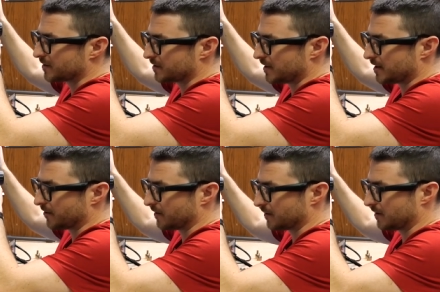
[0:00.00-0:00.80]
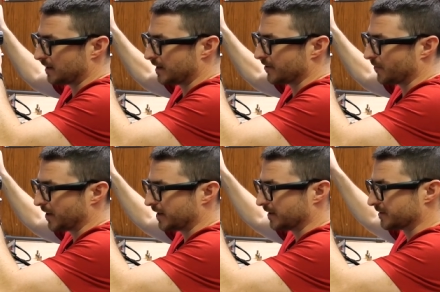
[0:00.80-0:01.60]
solder on the
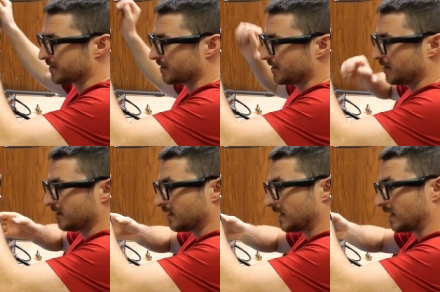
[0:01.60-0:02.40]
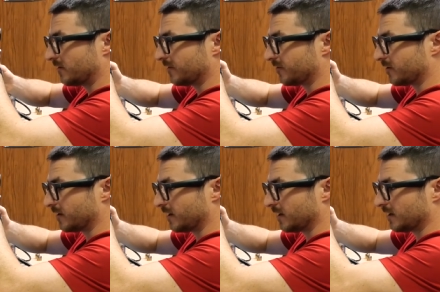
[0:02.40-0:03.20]
pins. However,
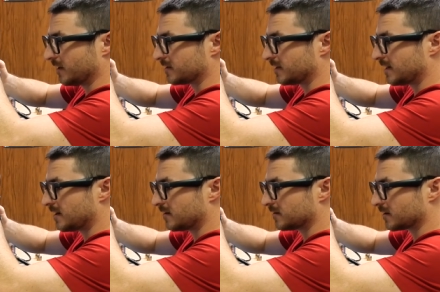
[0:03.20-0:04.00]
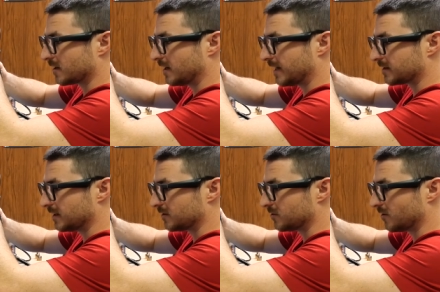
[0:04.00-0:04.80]
it's not
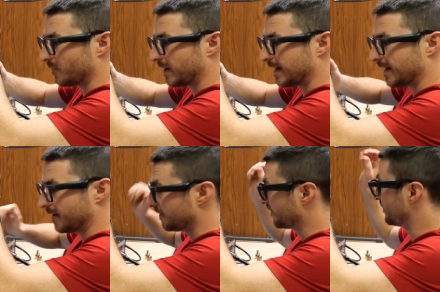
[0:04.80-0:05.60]
connecting to the pad.